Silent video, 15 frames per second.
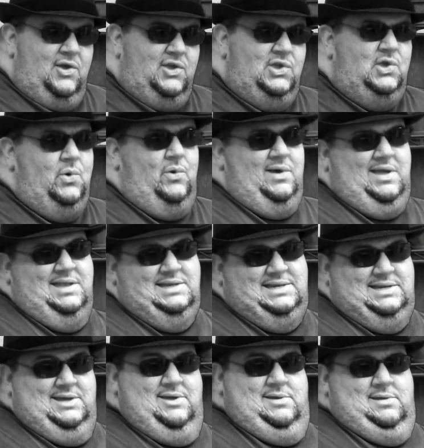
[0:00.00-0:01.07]
your
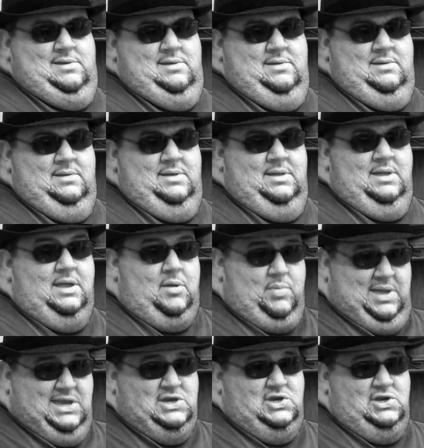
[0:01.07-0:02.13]
concern.
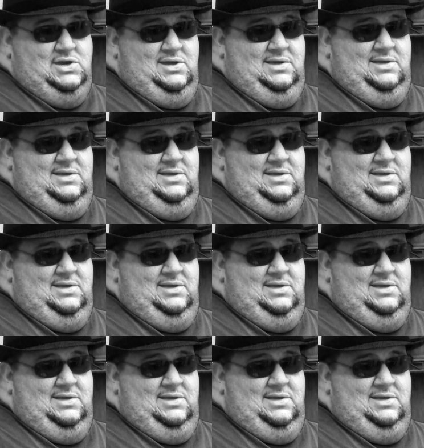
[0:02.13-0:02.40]
Capiche?